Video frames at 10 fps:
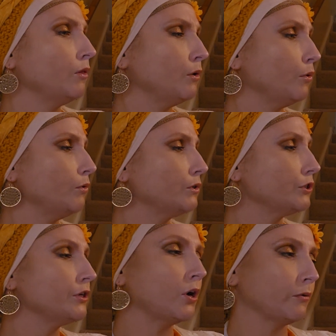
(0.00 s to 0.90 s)
though
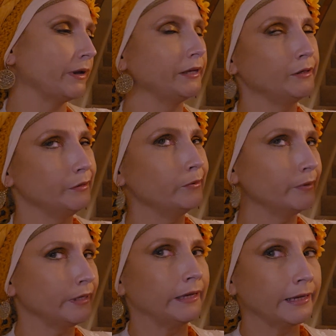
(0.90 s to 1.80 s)
she already
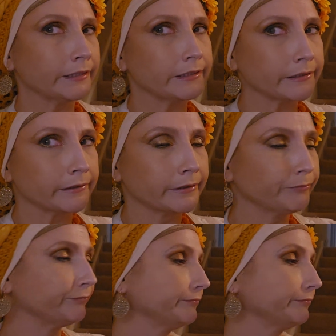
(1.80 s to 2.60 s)
knew the answer.